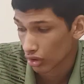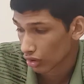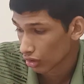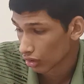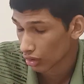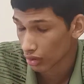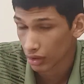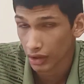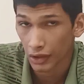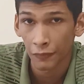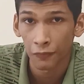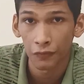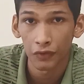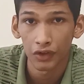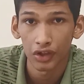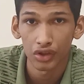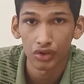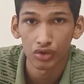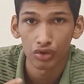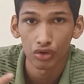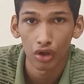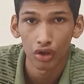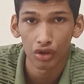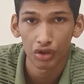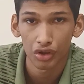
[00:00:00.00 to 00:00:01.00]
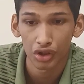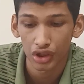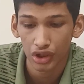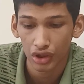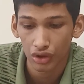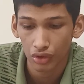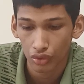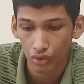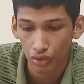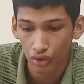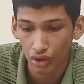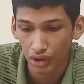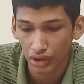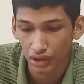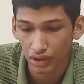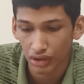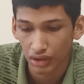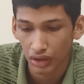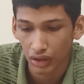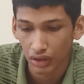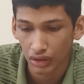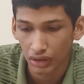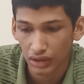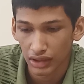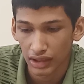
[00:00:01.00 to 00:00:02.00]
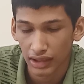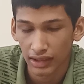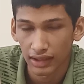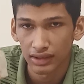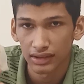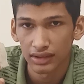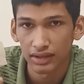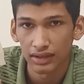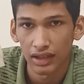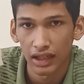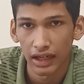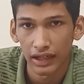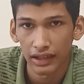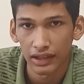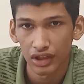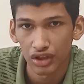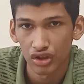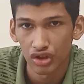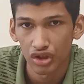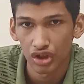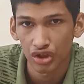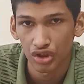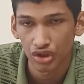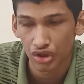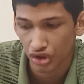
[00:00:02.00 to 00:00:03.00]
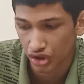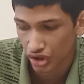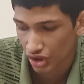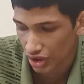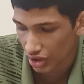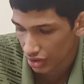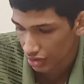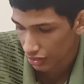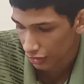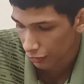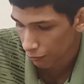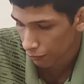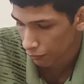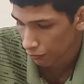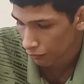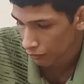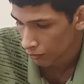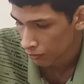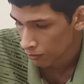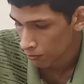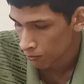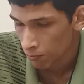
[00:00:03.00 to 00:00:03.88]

or if he is not regrowing the things that he just shed,